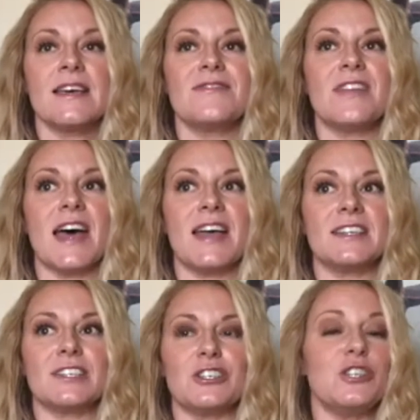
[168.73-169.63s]

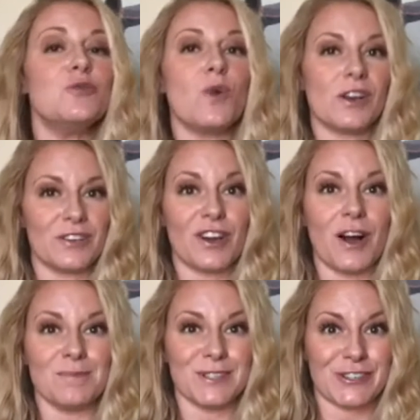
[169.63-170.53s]
that you want to
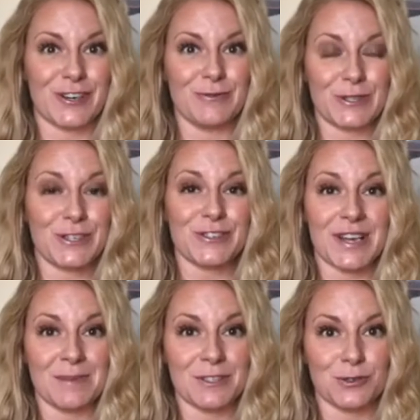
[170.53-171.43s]
accomplish with your
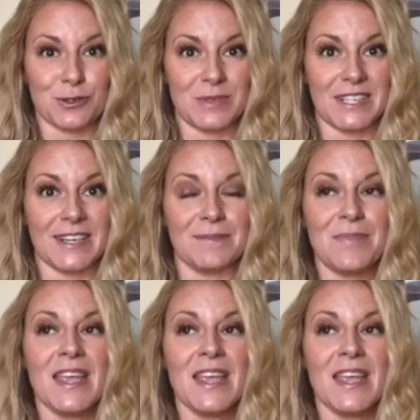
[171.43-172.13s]
time on social media.